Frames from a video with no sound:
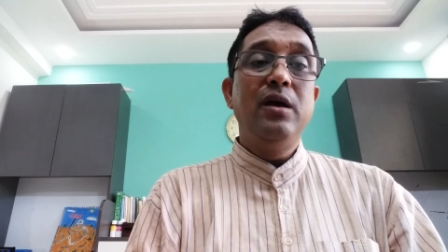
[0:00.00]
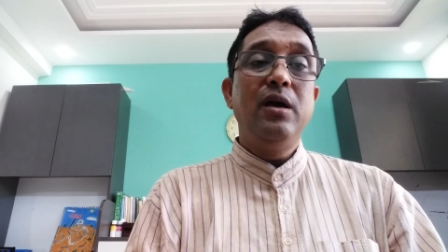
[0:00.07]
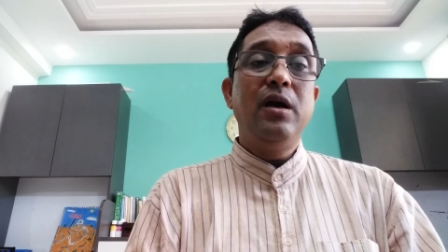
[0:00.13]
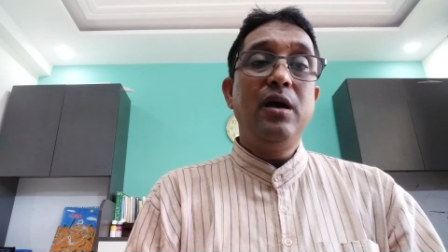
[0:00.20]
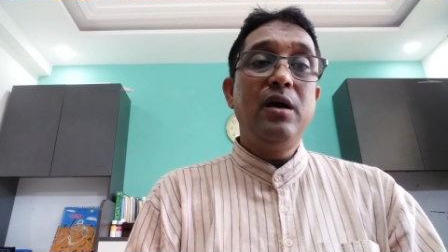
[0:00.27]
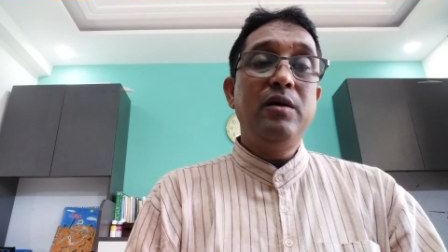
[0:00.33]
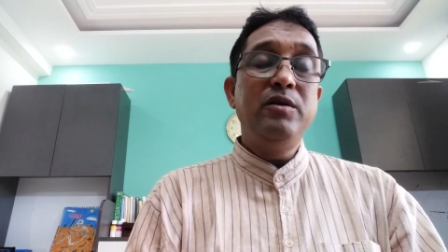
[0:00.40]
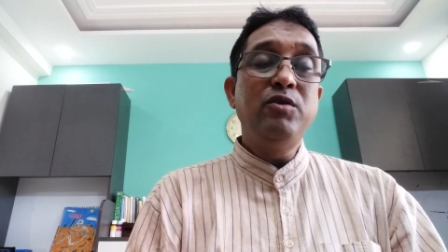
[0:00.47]

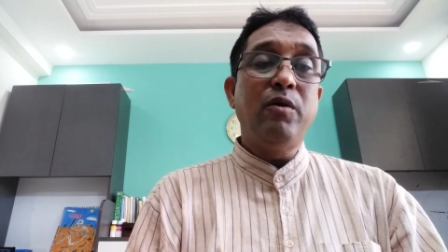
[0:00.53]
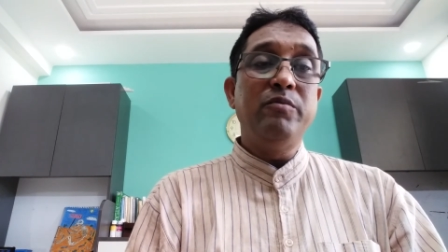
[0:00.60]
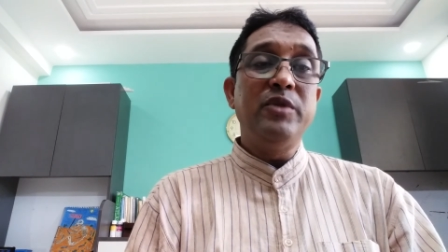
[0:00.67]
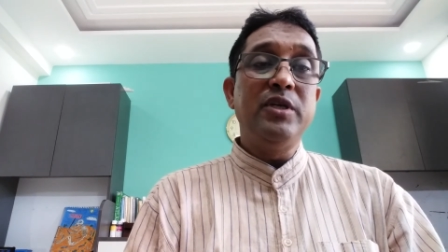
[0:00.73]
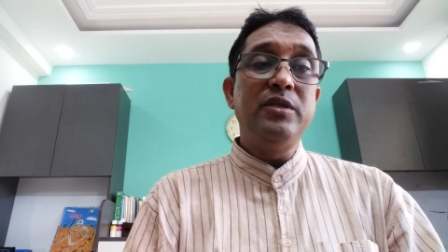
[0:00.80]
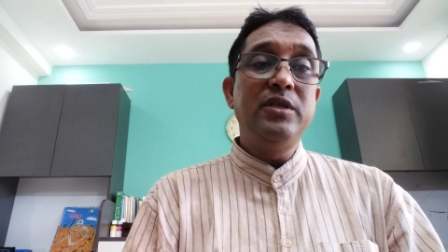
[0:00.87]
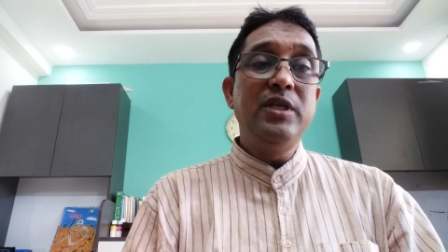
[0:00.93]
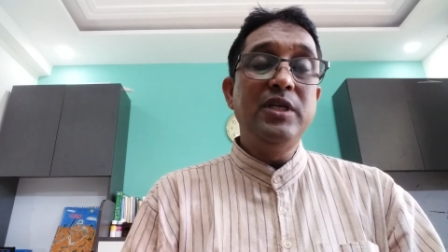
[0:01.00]

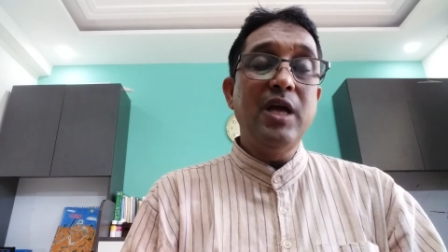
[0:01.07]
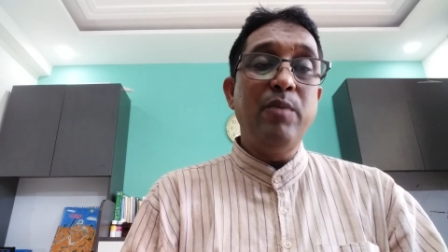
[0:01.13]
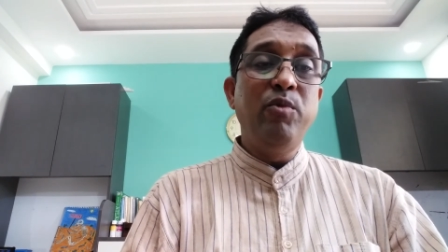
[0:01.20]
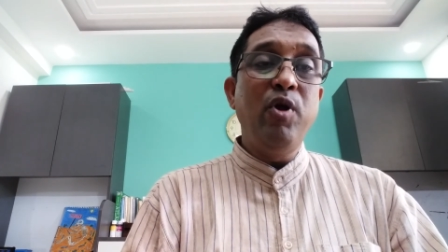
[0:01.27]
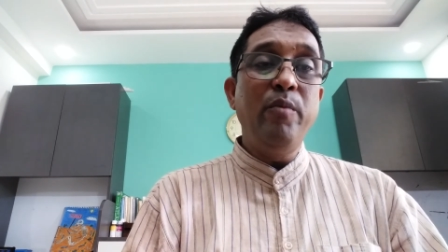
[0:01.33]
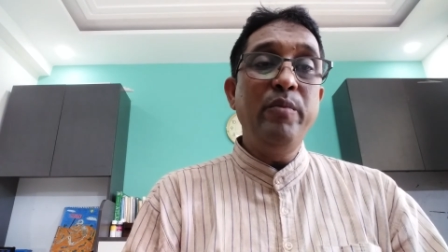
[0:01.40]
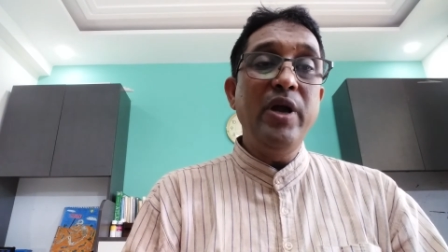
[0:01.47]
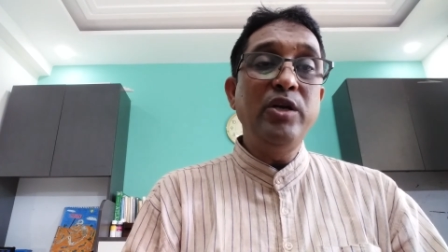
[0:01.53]
the
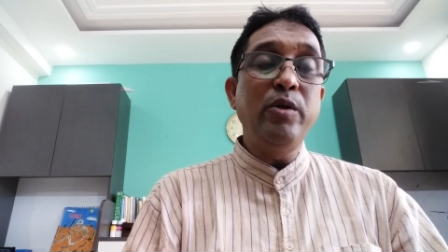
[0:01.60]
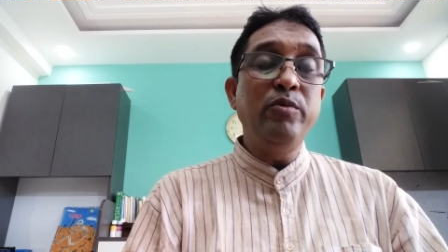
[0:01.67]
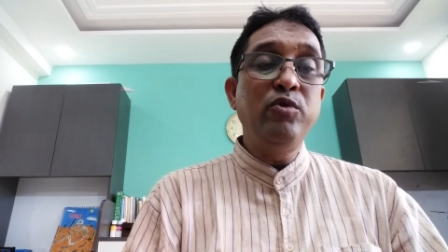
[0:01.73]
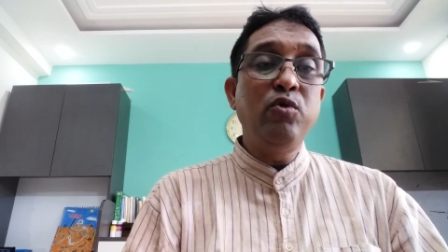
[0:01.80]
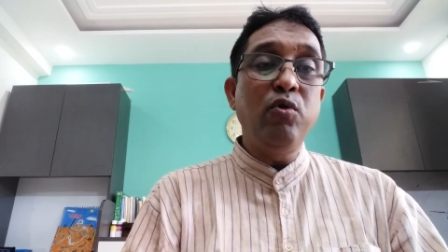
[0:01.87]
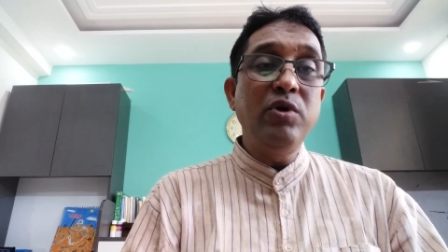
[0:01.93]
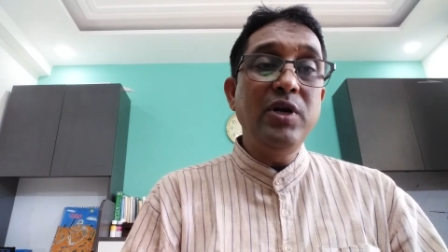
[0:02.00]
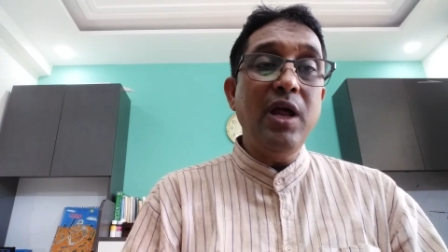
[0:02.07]
development of
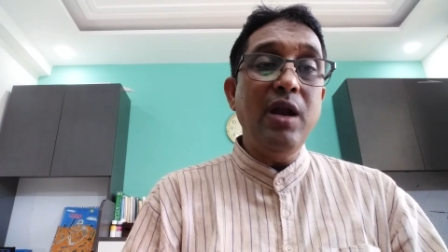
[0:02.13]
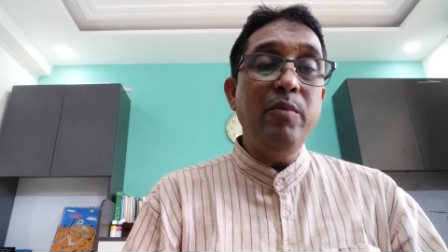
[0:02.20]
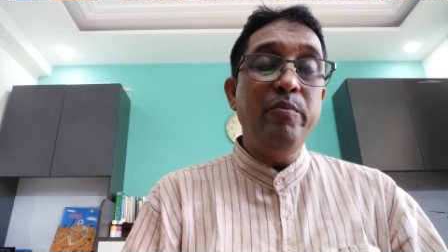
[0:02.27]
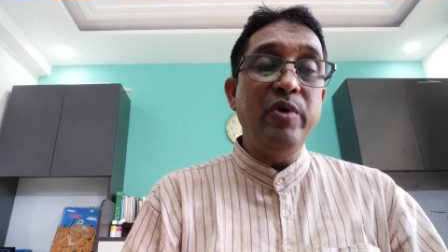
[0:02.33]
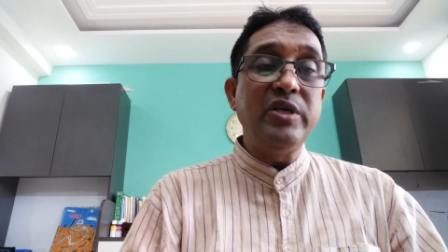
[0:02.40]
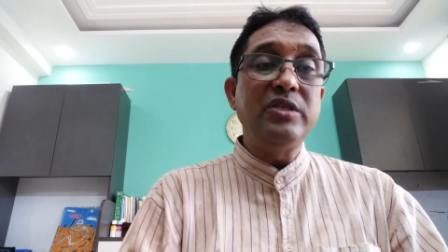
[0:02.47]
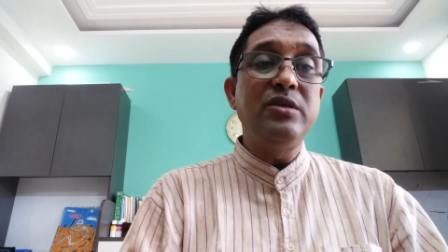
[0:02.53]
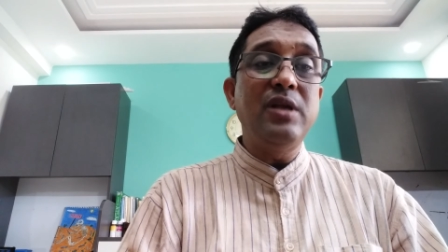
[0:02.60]
total
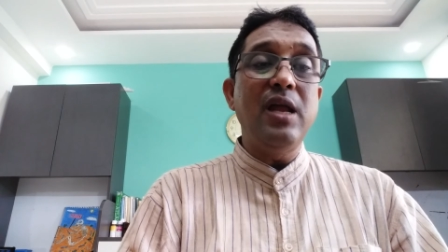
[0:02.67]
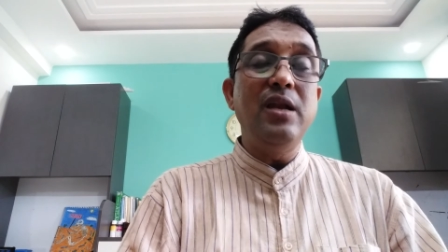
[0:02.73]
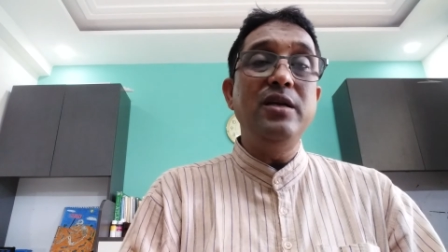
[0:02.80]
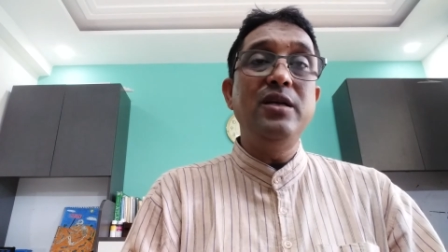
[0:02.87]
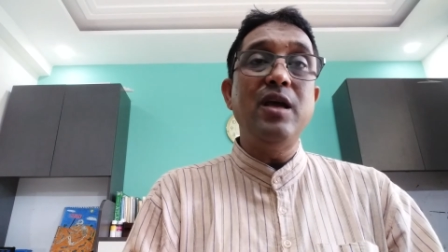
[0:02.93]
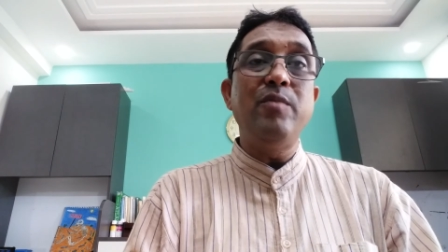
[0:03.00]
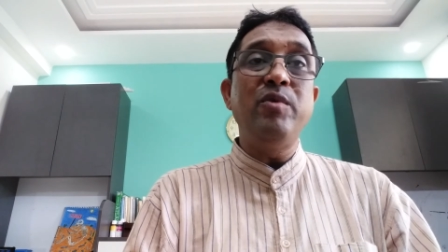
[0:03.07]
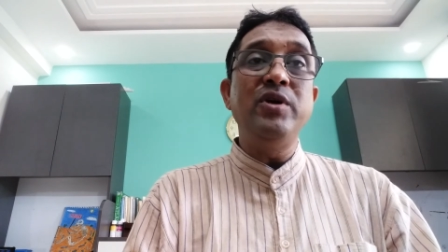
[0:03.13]

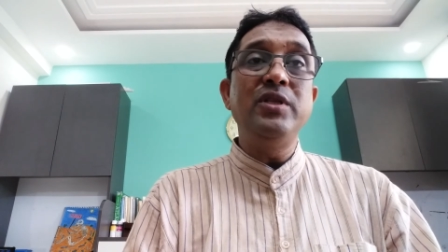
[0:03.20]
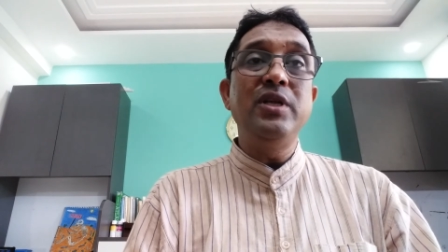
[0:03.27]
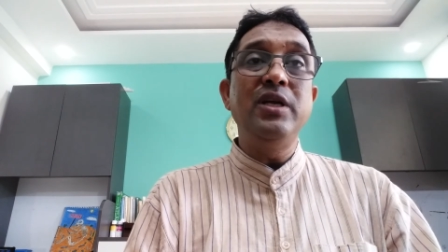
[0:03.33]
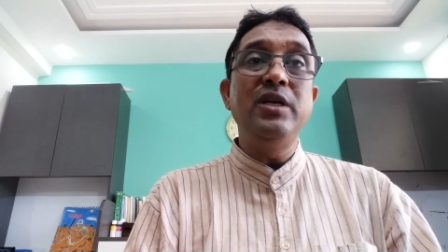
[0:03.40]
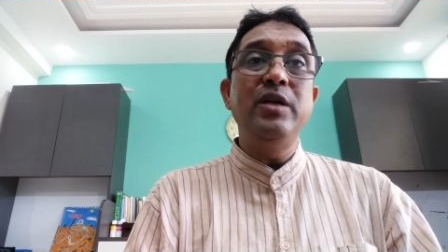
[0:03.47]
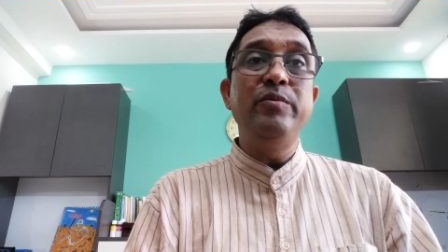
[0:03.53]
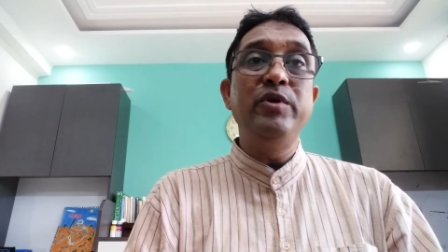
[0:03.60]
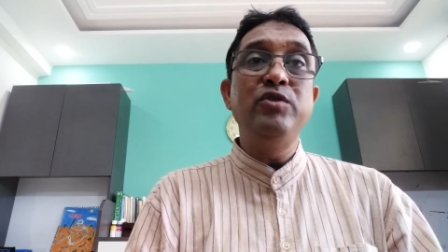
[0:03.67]
personality among the
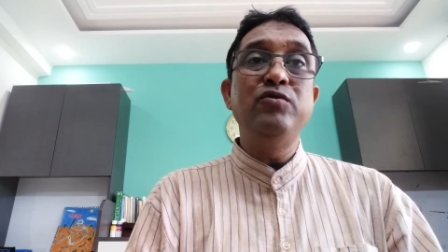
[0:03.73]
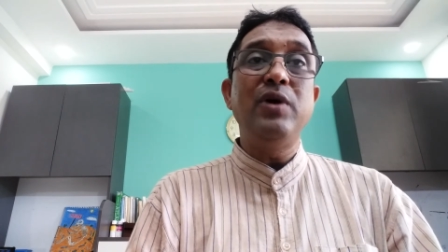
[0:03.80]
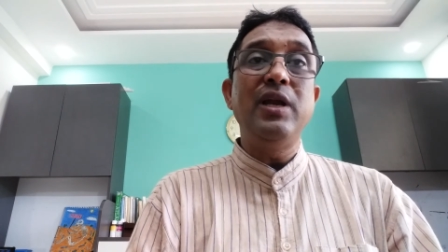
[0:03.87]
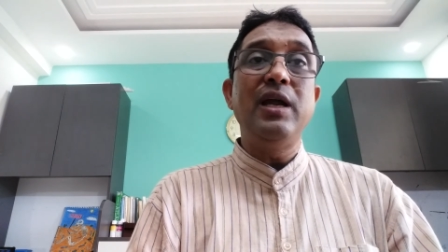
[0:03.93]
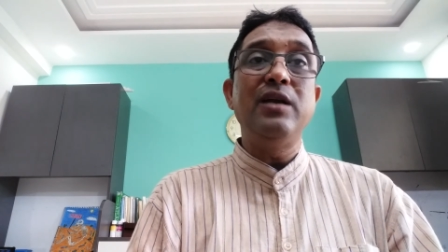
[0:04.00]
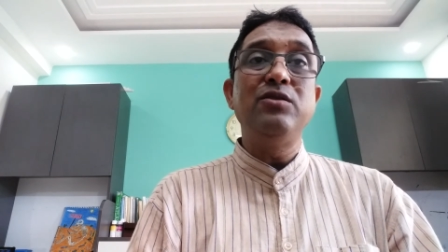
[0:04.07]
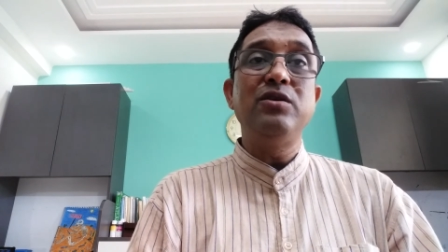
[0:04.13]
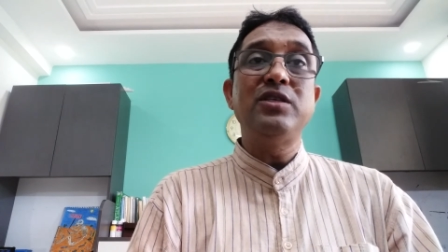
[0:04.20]
individual.
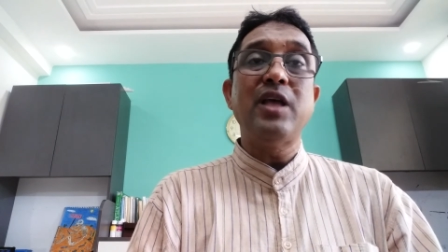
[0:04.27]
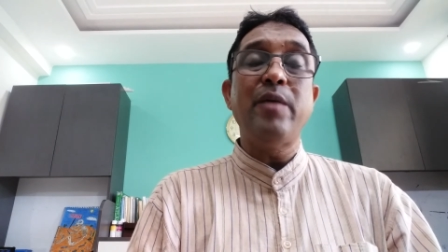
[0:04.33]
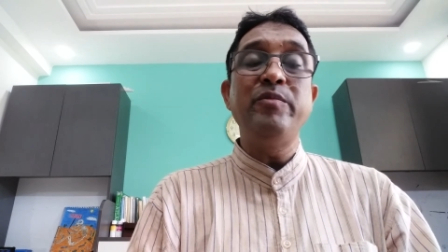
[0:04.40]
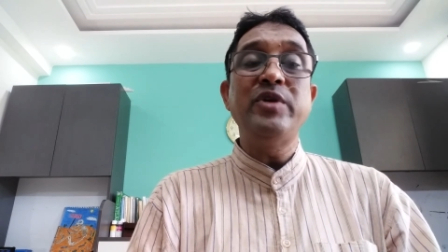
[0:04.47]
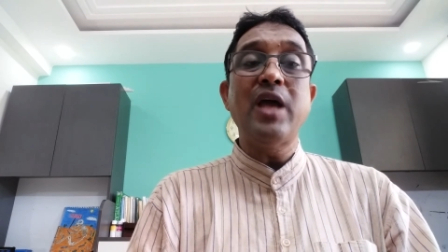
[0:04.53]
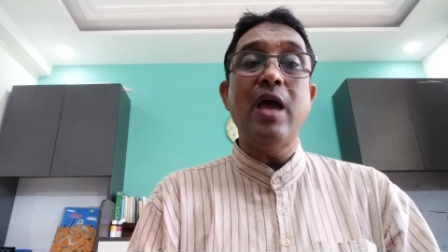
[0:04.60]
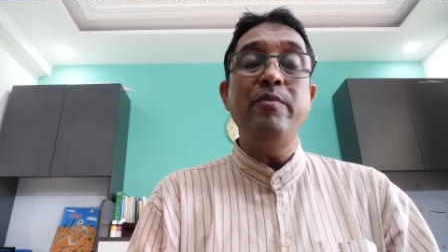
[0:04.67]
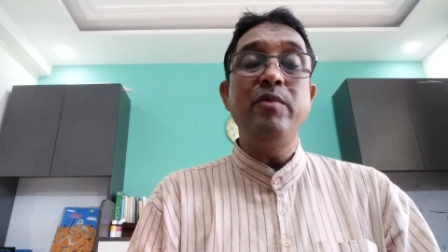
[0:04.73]
At the same
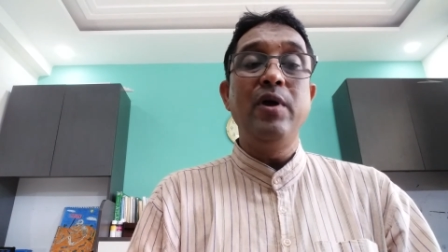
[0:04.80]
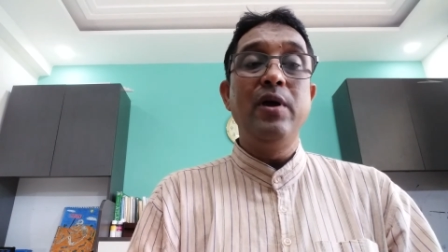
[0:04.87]
time,